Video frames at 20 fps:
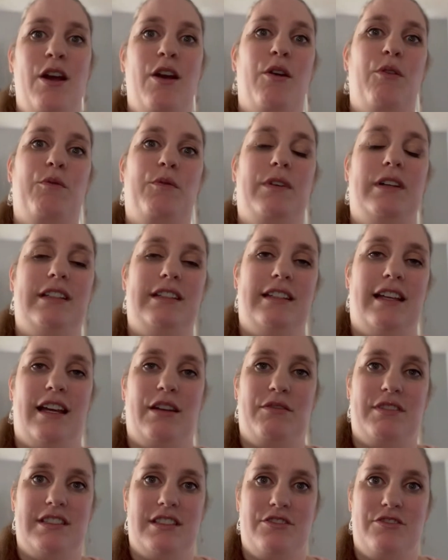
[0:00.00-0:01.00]
when I
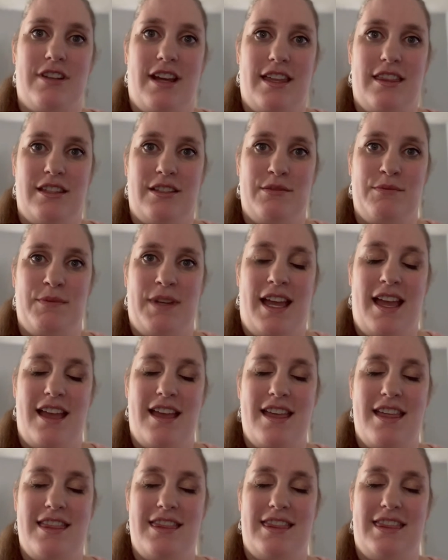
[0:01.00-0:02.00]
went to dry them,
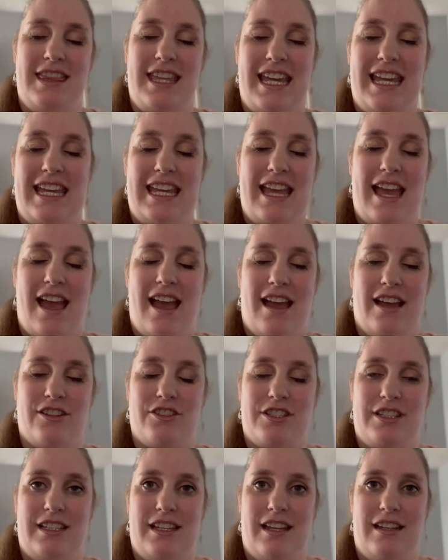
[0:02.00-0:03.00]
they
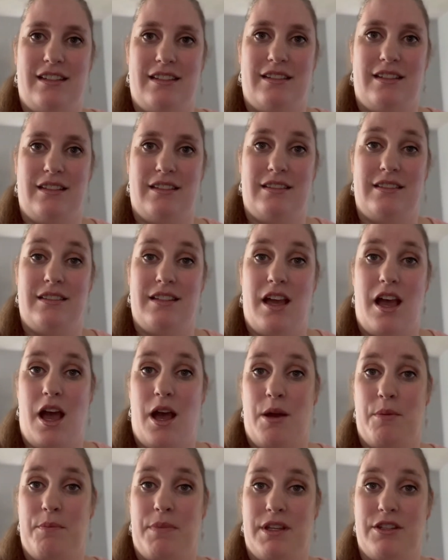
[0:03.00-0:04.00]
actually ended
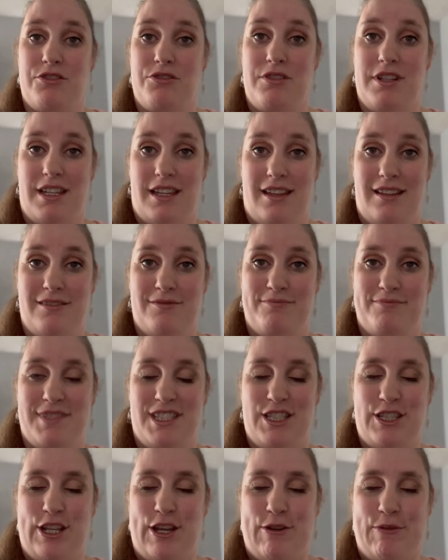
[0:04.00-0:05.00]
up shrinking.
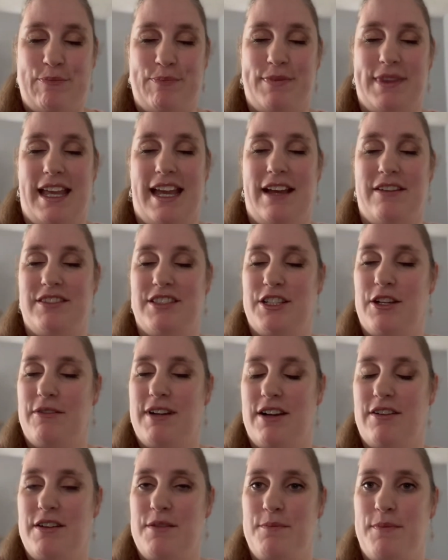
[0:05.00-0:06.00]
So I have to go
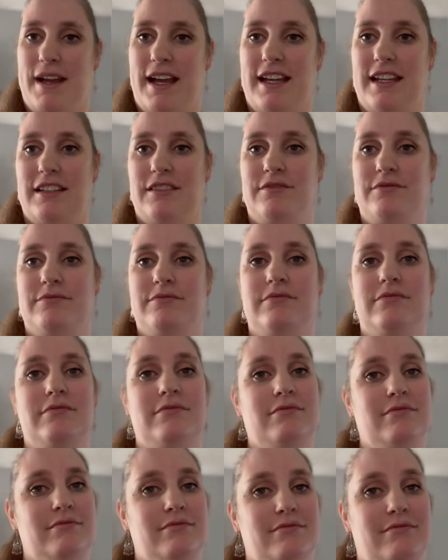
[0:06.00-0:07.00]
out and buy
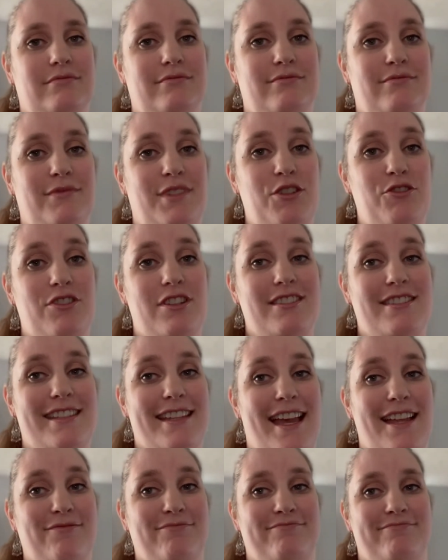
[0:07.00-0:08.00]
new shirts
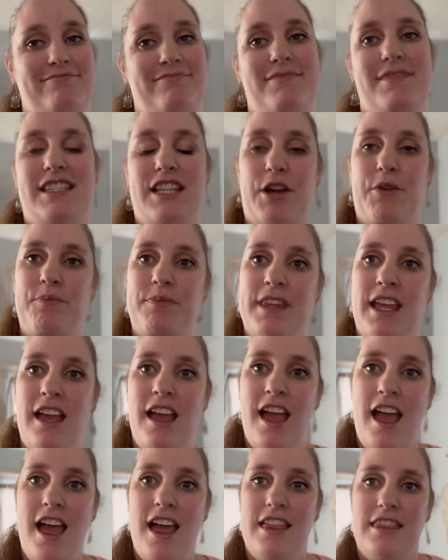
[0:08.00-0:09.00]
again. So
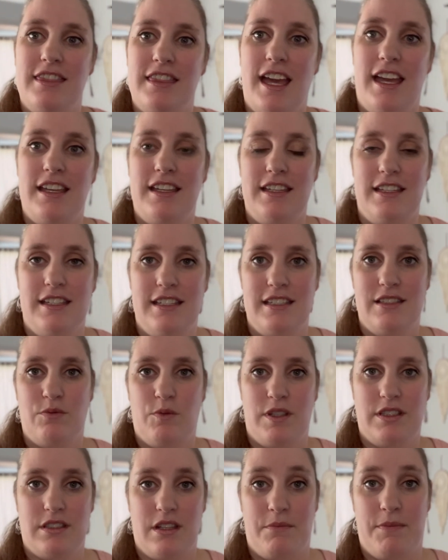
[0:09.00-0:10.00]
that is
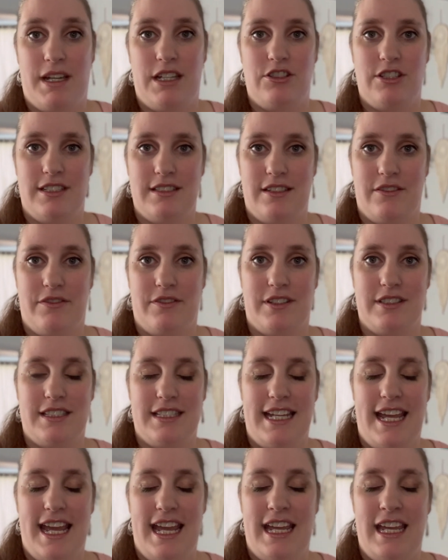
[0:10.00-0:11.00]
what's on my agenda for today.